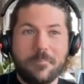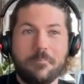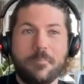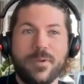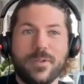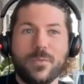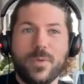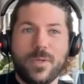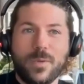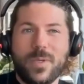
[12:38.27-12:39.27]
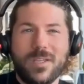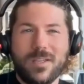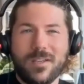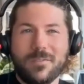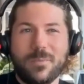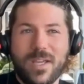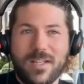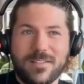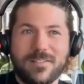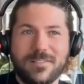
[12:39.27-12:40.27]
But we had
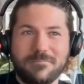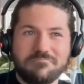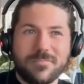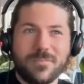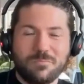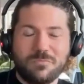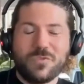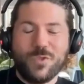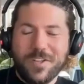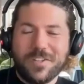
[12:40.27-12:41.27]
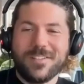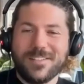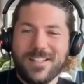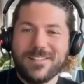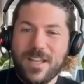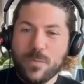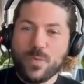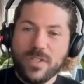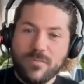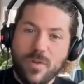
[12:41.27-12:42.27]
this trust that they
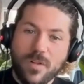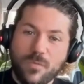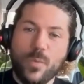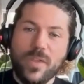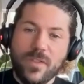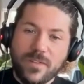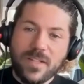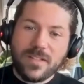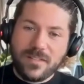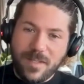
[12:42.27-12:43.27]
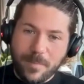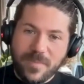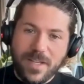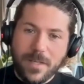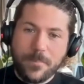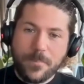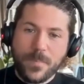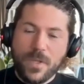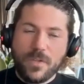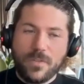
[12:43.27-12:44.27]
would evolve with us at the same time.
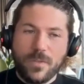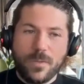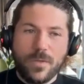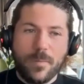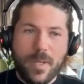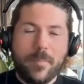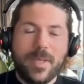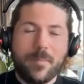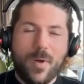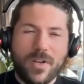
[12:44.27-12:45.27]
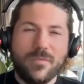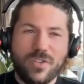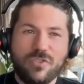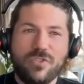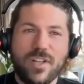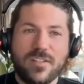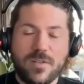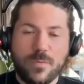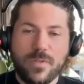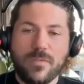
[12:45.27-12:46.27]
So a big part of the strategy
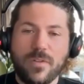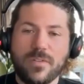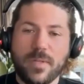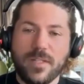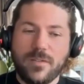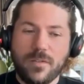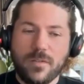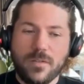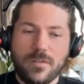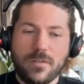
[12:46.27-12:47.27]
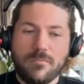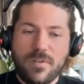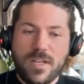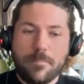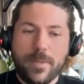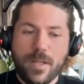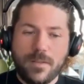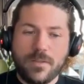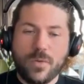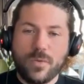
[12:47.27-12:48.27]
would have also been to really
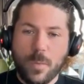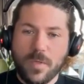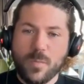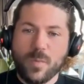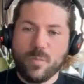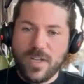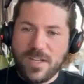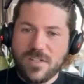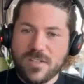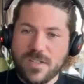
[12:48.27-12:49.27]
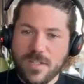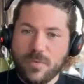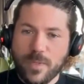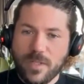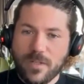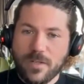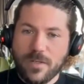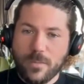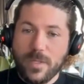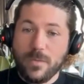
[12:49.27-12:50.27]
build those one-on-one relationships with
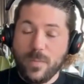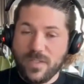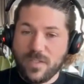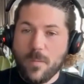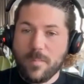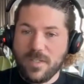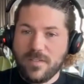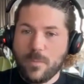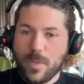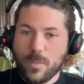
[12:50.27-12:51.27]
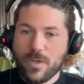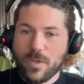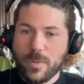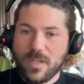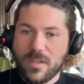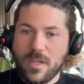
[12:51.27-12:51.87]
the companies that we work with.